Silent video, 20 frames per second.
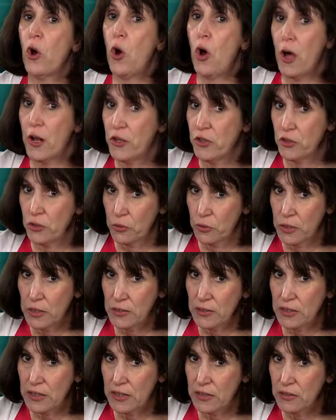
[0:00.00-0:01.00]
auditory
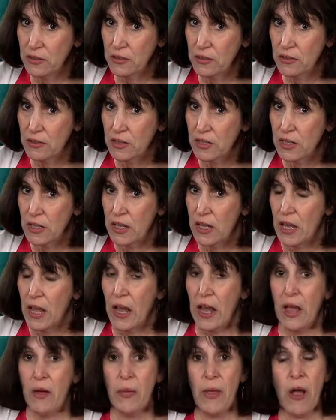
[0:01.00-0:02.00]
skills,
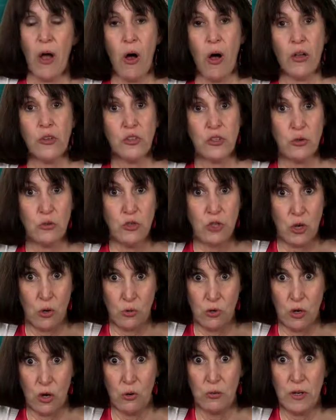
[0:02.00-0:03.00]
and they also
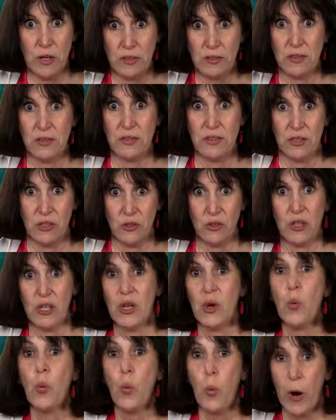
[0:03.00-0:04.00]
don't know
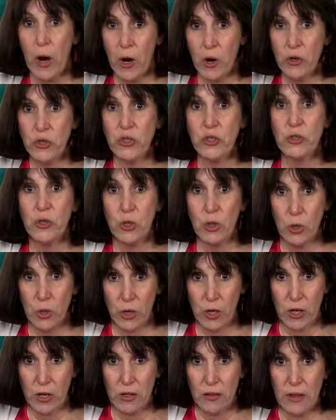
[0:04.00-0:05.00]
necessarily where to look.